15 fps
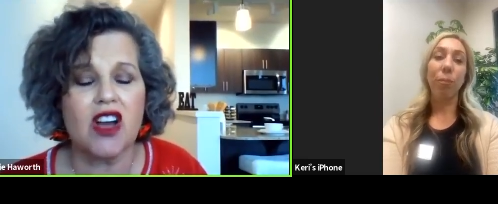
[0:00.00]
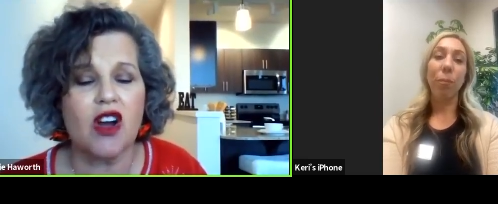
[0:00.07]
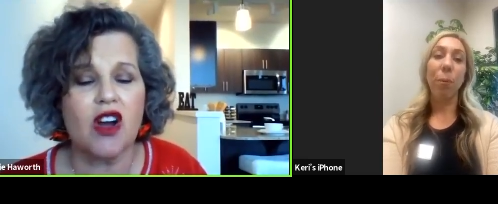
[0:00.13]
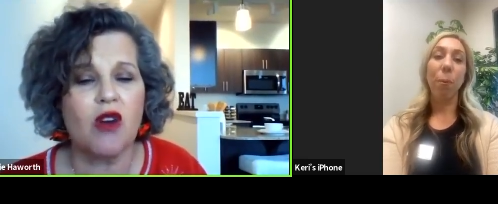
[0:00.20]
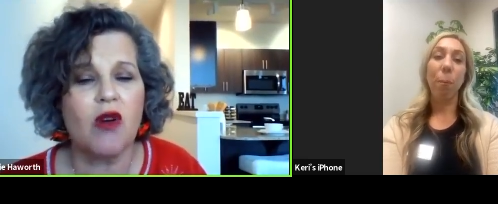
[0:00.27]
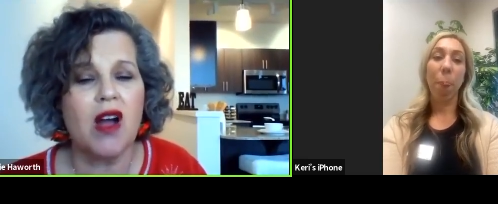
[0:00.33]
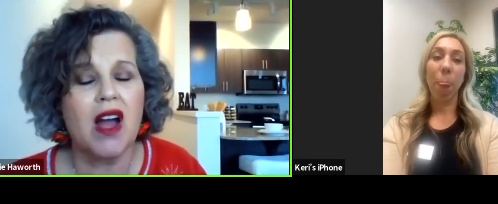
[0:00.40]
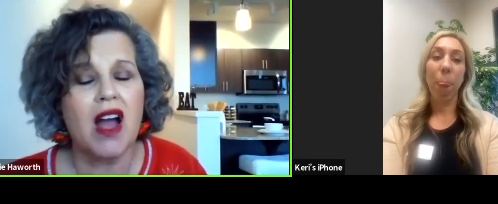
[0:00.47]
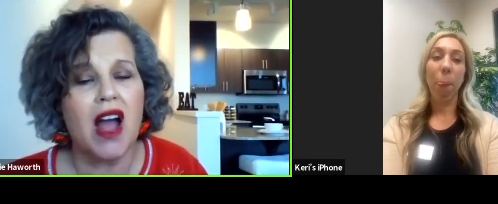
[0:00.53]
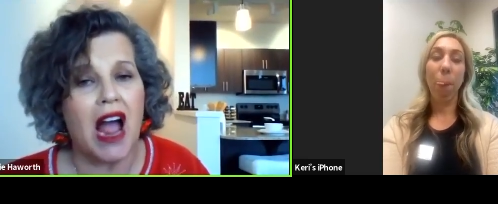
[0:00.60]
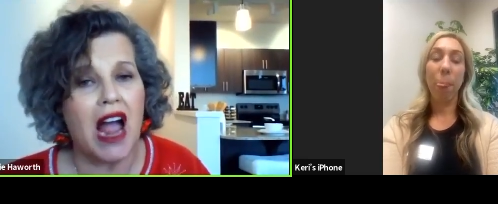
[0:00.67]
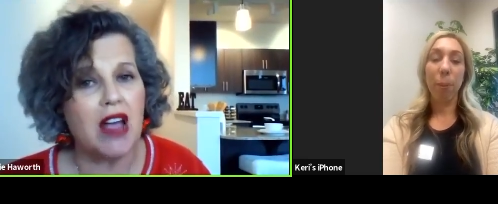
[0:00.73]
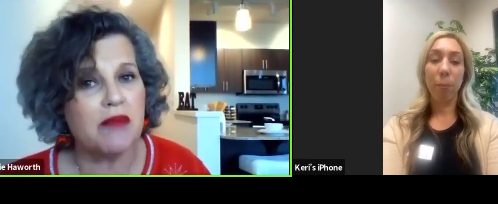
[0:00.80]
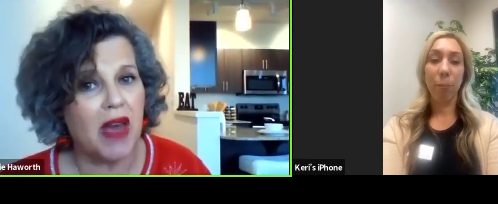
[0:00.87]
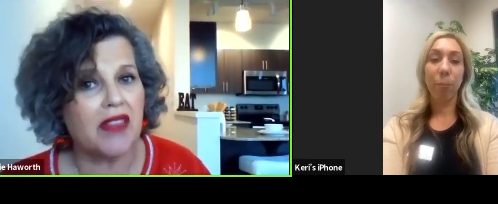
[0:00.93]
Speaker 1: So
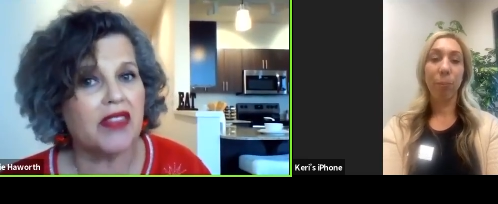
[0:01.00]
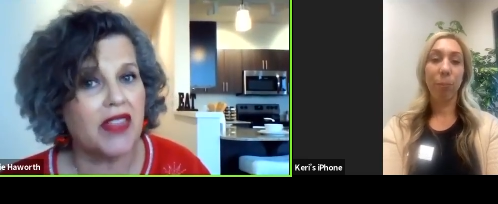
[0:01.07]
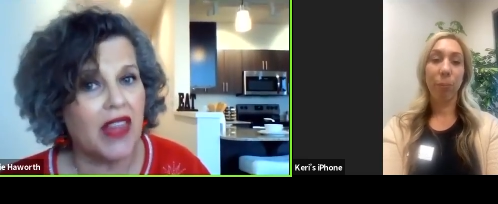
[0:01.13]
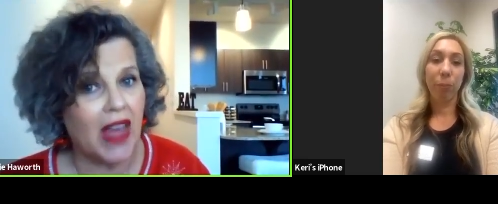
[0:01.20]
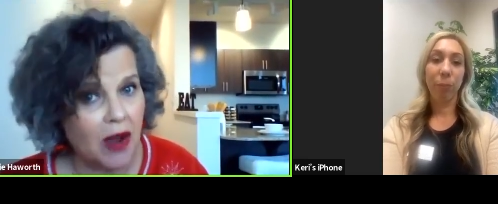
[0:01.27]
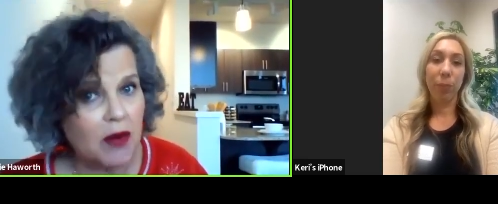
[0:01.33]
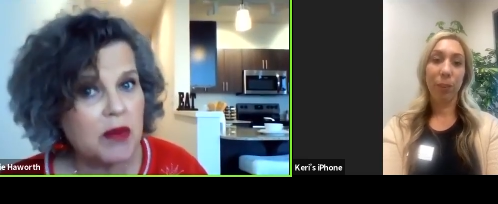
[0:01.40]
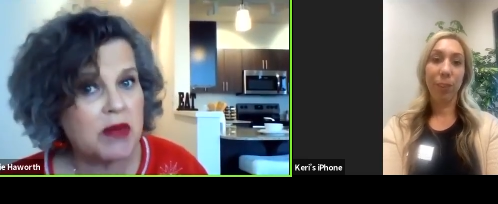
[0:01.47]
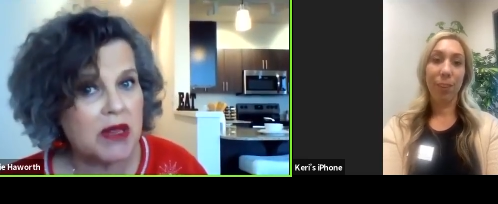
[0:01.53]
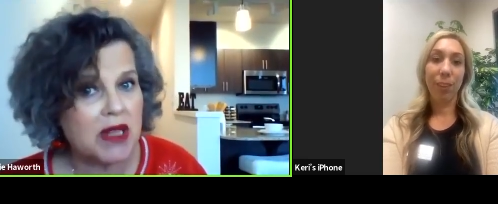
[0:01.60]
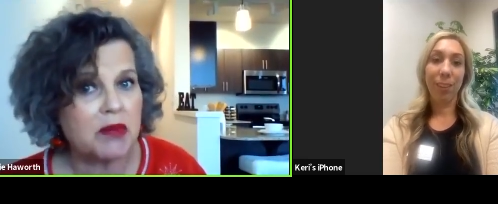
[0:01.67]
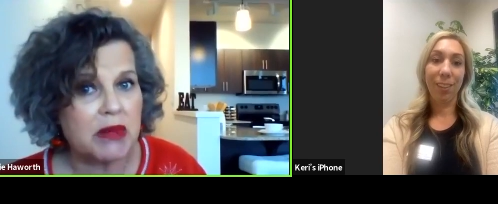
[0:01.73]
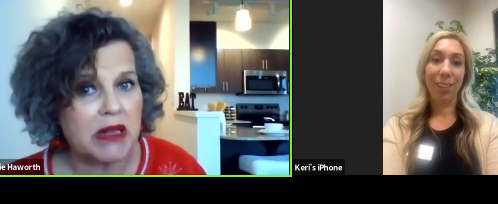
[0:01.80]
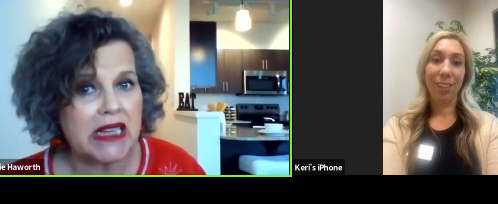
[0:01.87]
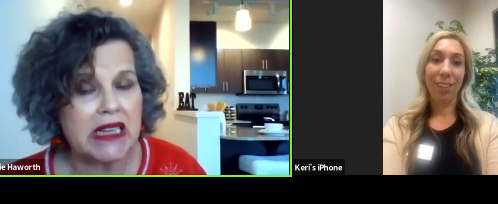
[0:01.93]
I bet that would
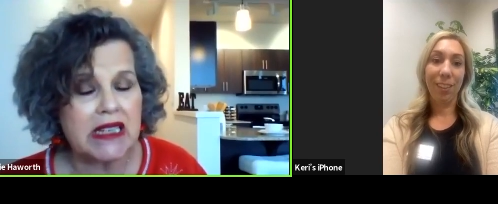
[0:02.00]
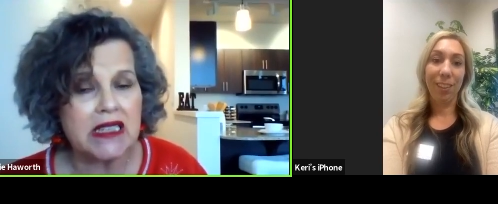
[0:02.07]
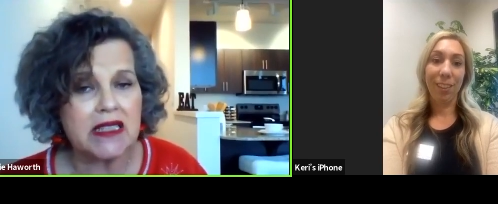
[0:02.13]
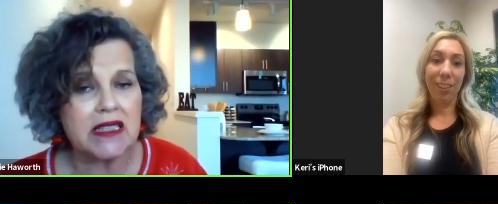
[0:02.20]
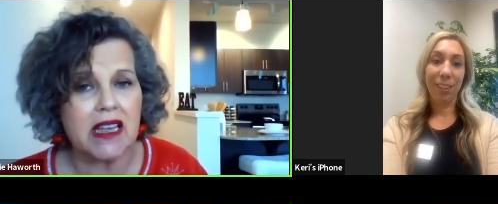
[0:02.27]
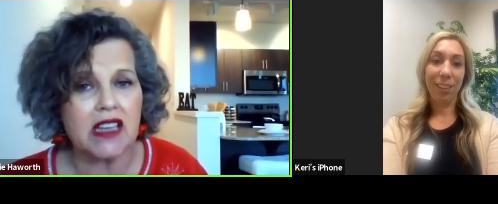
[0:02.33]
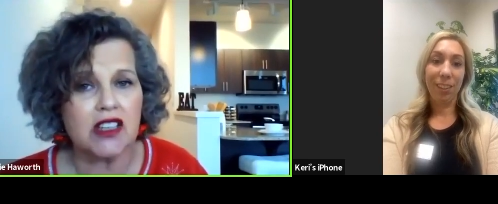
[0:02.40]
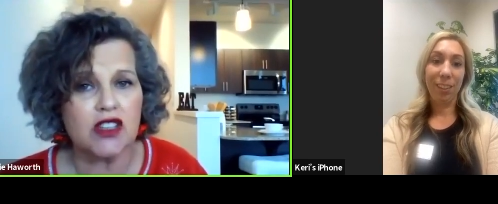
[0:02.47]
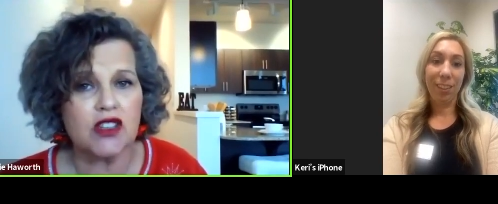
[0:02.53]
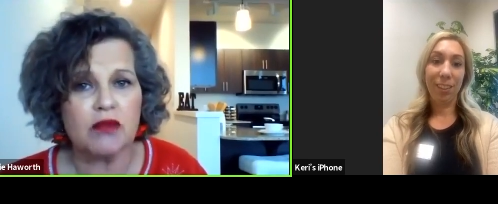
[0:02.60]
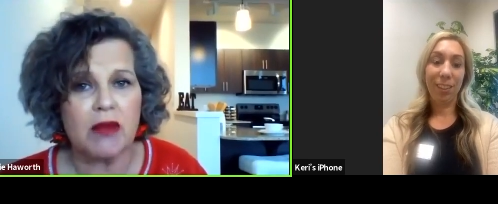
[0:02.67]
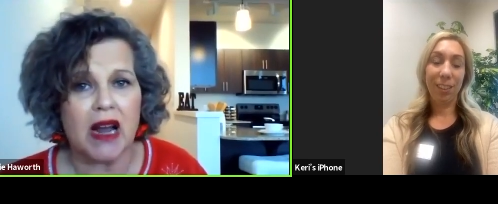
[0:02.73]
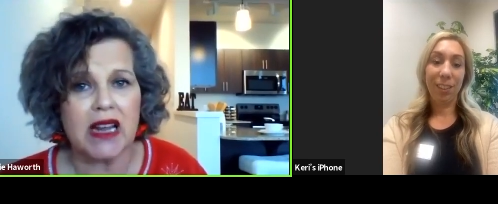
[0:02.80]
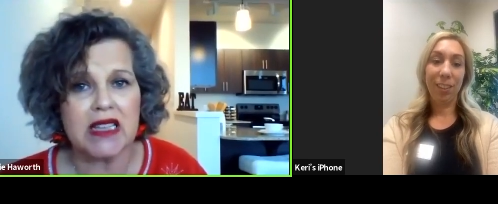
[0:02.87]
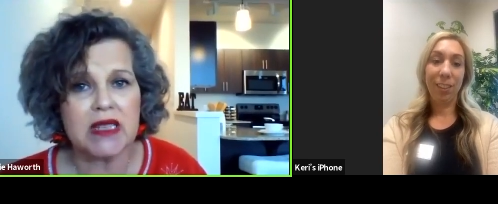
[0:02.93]
be a place that
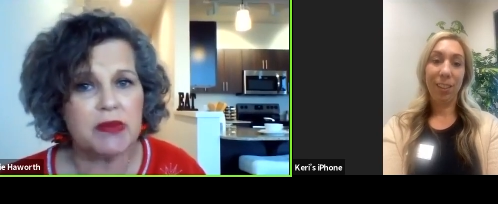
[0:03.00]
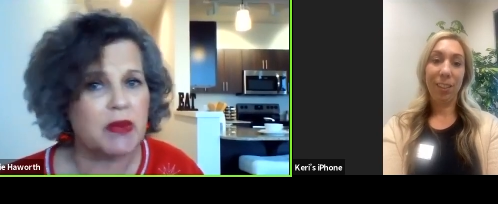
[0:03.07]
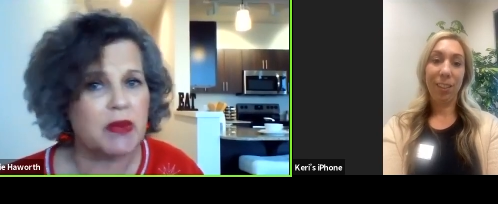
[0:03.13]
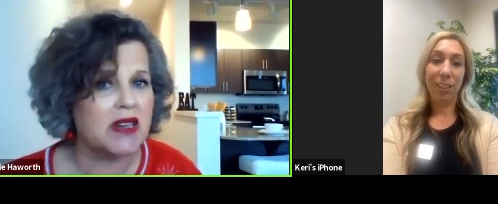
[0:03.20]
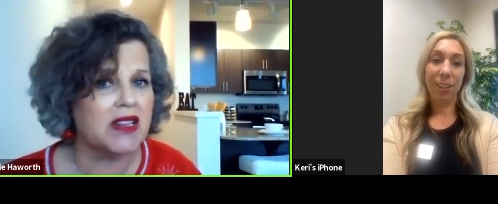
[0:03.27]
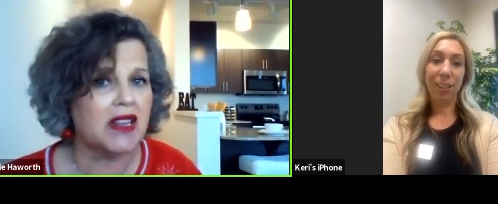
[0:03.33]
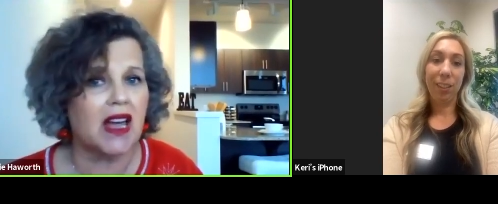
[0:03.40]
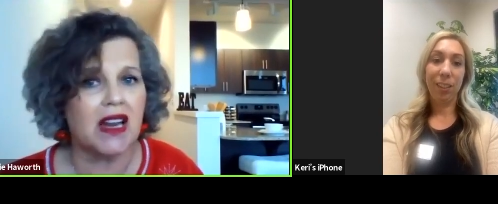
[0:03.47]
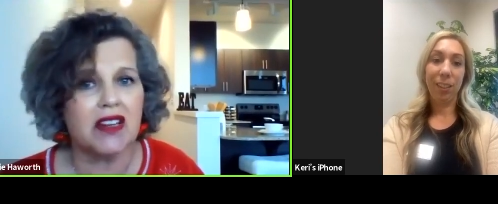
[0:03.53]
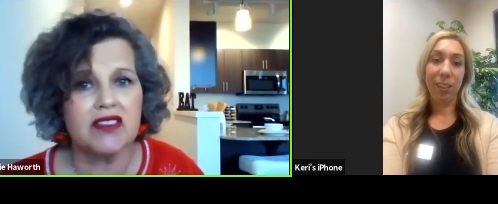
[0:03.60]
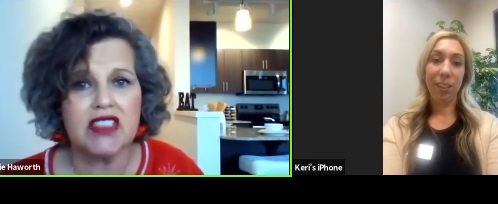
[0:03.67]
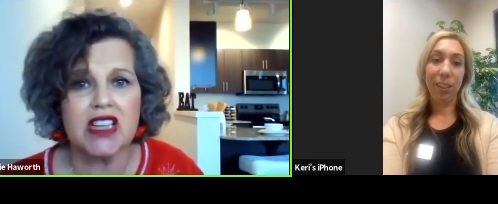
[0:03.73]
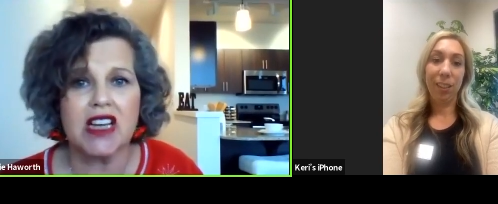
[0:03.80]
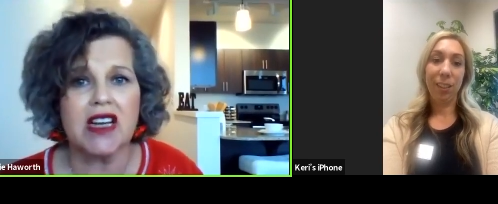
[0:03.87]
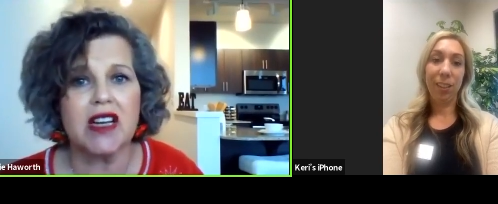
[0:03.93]
you might spend a
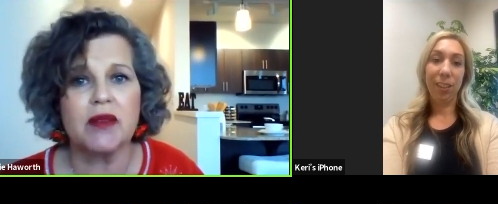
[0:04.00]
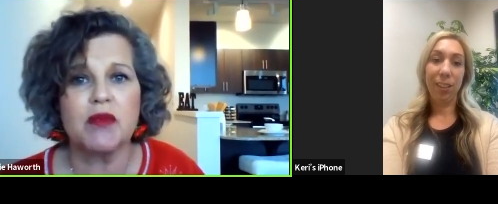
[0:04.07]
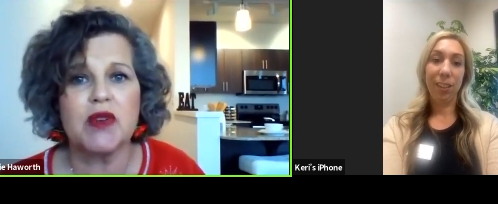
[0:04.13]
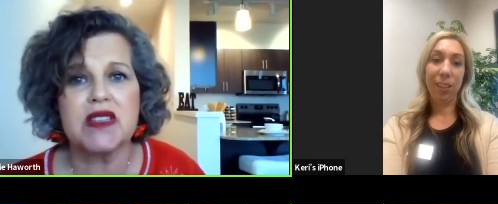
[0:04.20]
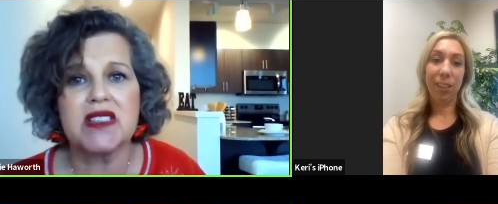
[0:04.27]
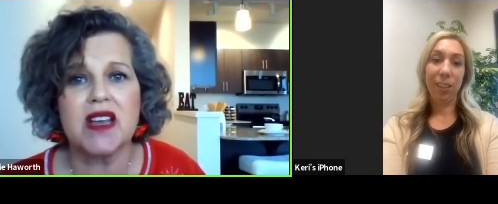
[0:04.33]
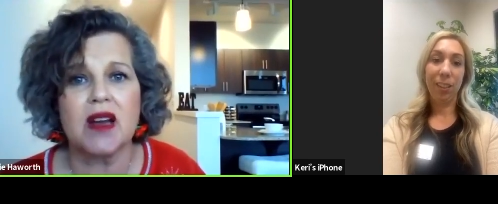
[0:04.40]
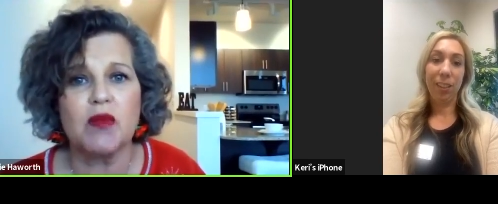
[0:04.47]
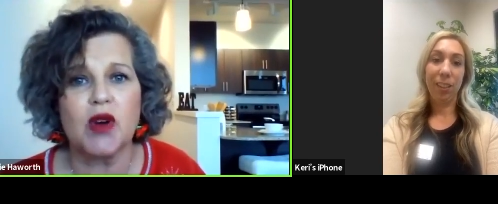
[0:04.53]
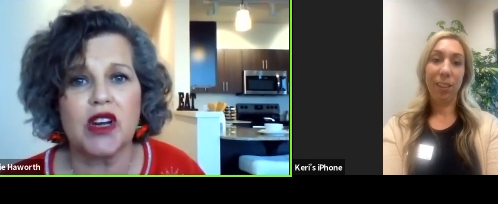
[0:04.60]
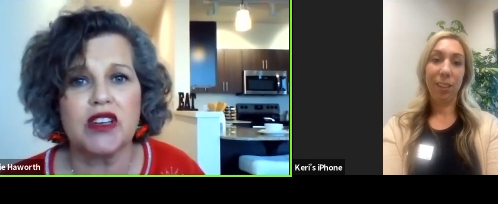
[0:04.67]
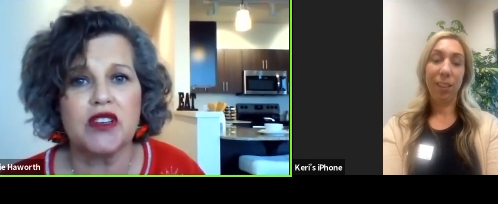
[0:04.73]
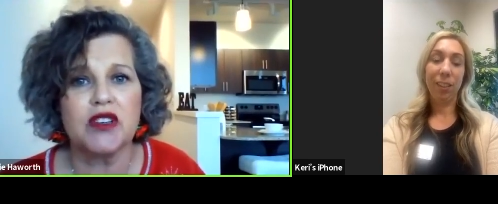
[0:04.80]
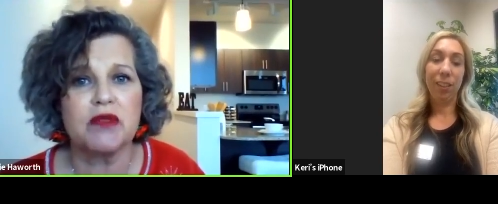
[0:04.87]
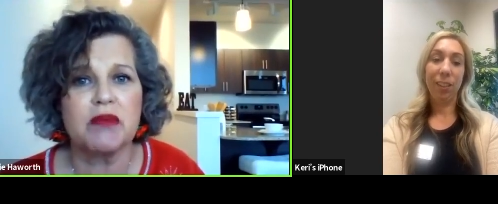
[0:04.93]
lot of time with
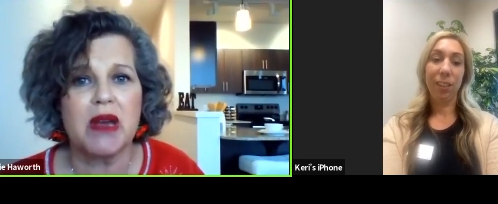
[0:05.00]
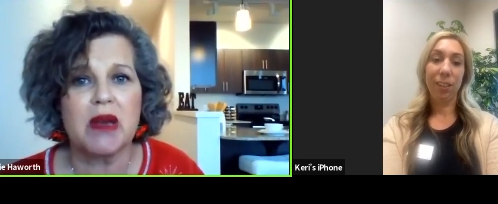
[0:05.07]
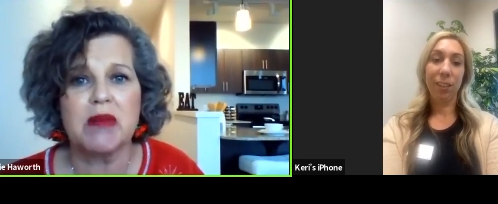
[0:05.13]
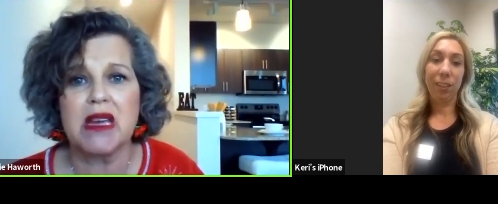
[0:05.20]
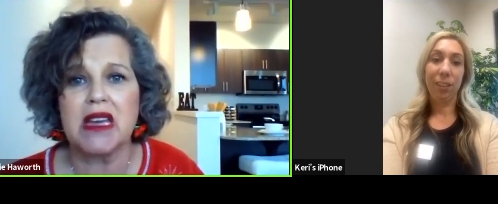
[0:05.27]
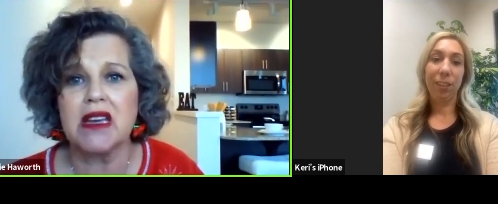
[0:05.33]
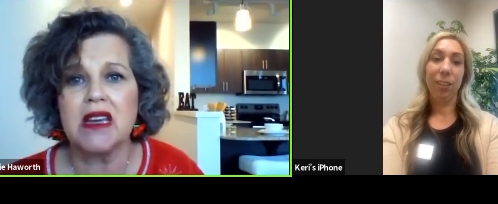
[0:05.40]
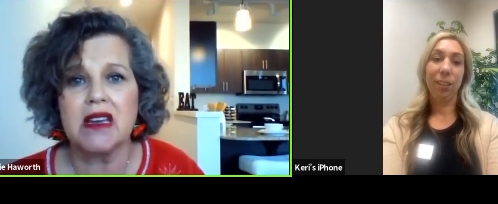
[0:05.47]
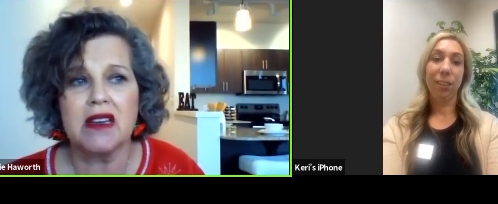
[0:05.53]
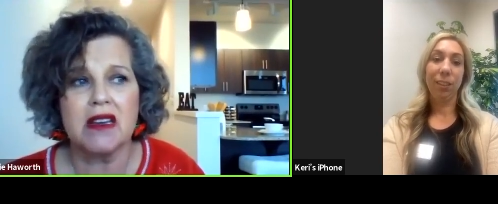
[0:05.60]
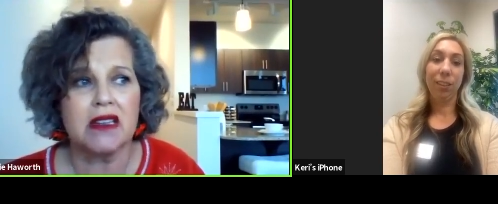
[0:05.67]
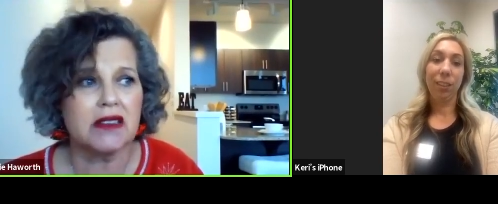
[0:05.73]
someone who maybe